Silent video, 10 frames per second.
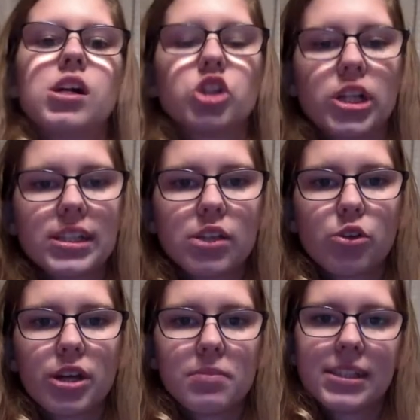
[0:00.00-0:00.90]
Jason
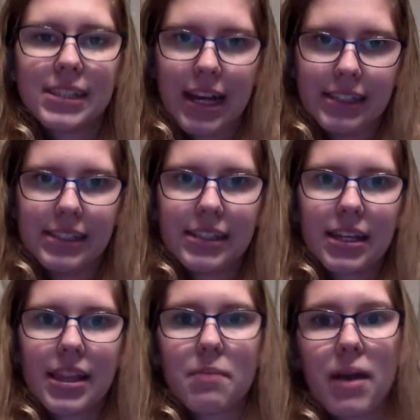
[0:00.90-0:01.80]
Creedman says,
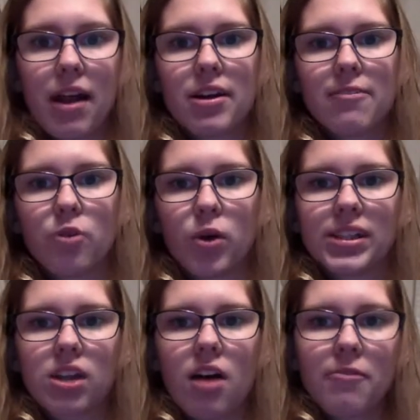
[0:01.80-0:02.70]
the parent
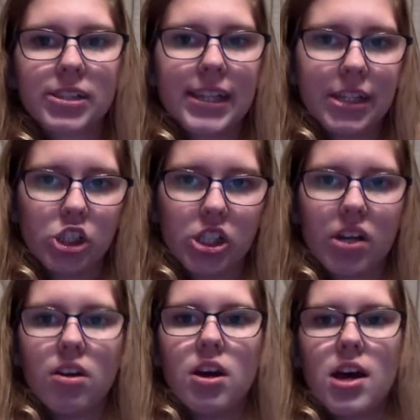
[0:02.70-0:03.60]
avoids confrontation,
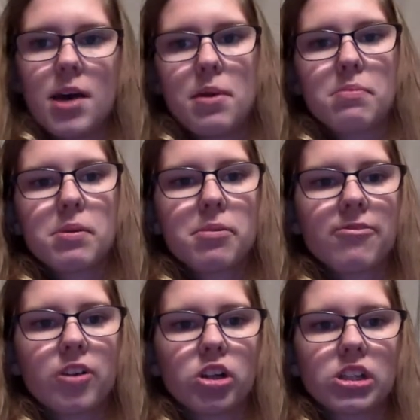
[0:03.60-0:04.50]
maybe
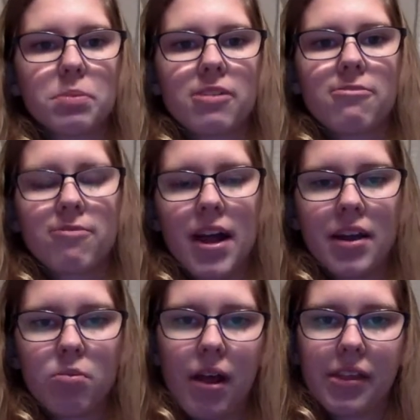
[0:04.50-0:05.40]
prefers to be a
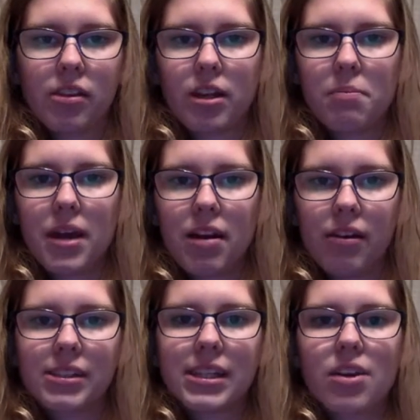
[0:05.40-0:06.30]
friend rather than a
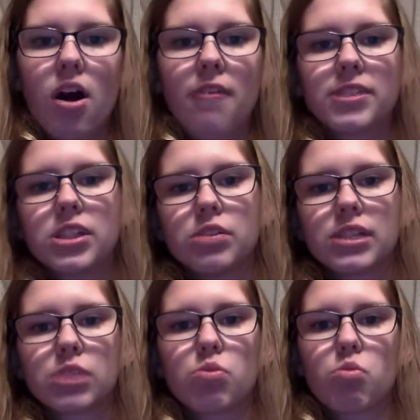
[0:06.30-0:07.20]
parent, and often
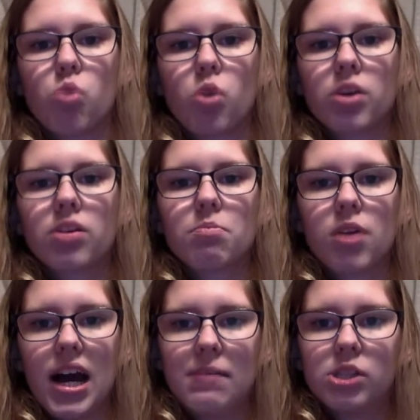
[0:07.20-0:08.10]
uses reward or
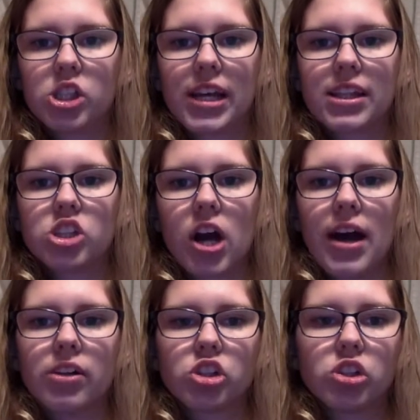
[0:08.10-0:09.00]
bribes to get the
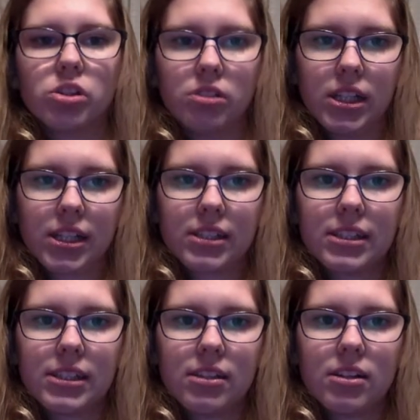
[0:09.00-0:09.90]
child to do things.